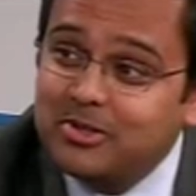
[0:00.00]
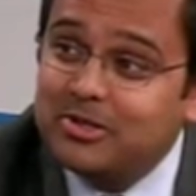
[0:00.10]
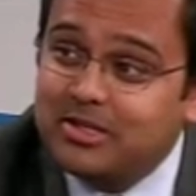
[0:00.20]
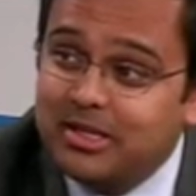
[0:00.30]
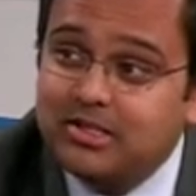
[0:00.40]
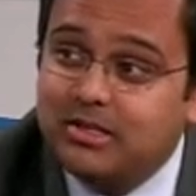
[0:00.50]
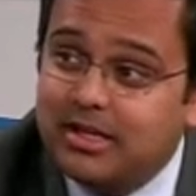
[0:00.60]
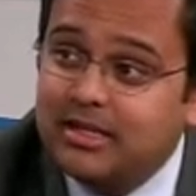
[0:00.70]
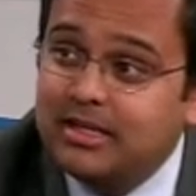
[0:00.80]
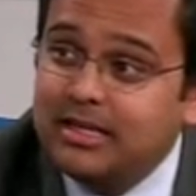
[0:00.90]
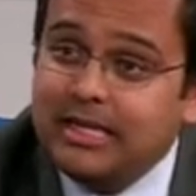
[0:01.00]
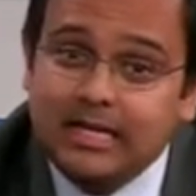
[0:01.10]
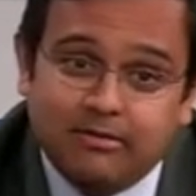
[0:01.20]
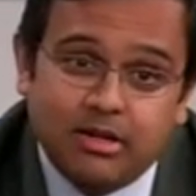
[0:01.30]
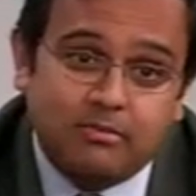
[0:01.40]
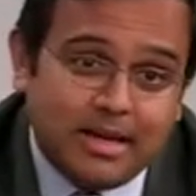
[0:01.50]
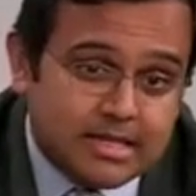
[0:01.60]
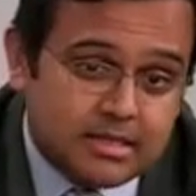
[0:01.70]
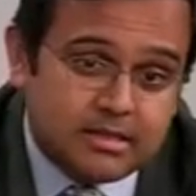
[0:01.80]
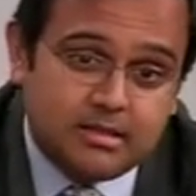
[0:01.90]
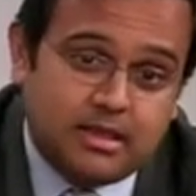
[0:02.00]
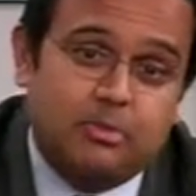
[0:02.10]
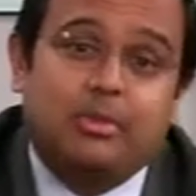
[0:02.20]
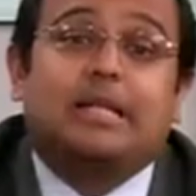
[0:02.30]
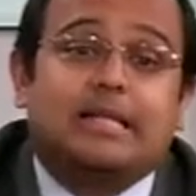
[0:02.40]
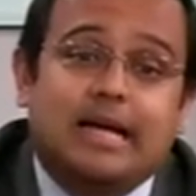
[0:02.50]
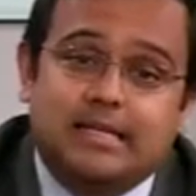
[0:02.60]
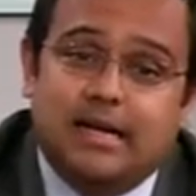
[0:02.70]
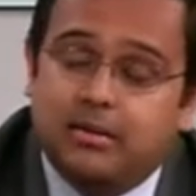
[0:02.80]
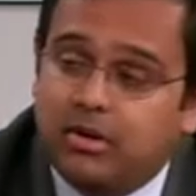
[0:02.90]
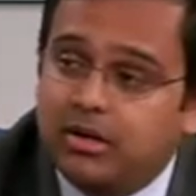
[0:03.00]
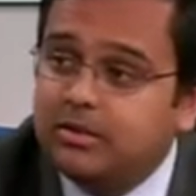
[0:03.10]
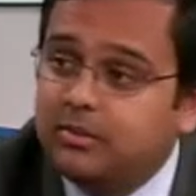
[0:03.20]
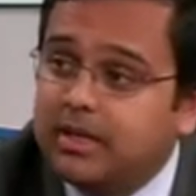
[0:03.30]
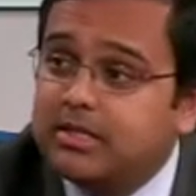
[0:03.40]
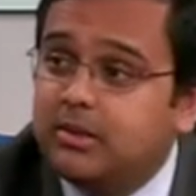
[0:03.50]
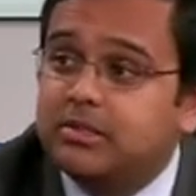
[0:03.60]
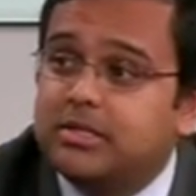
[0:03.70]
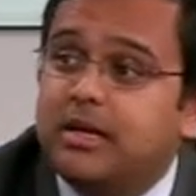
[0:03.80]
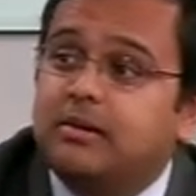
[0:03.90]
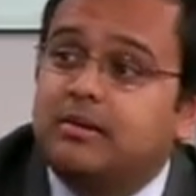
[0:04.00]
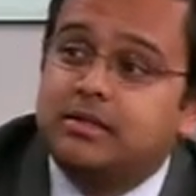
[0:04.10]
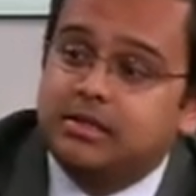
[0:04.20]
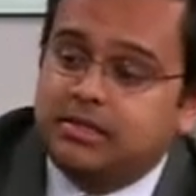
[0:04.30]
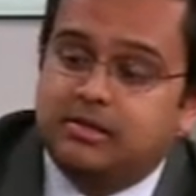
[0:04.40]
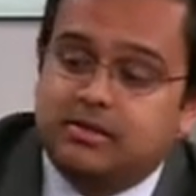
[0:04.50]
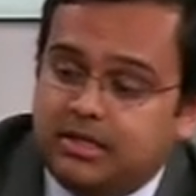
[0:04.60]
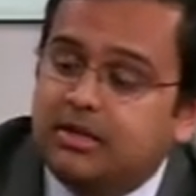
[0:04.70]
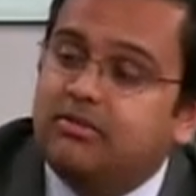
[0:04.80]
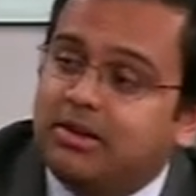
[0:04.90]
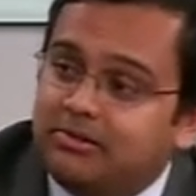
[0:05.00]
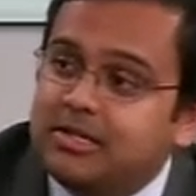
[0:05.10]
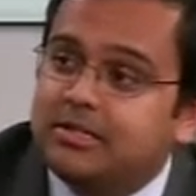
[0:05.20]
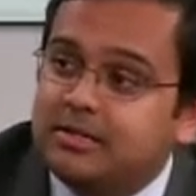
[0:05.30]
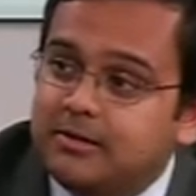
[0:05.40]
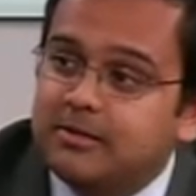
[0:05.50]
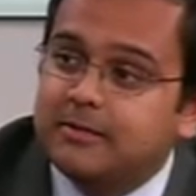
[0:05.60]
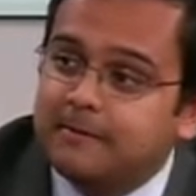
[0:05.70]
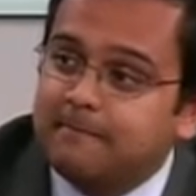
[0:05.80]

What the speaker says: So it tells you that even best therapy at that time on duplex ultrasound showed significant restenosis.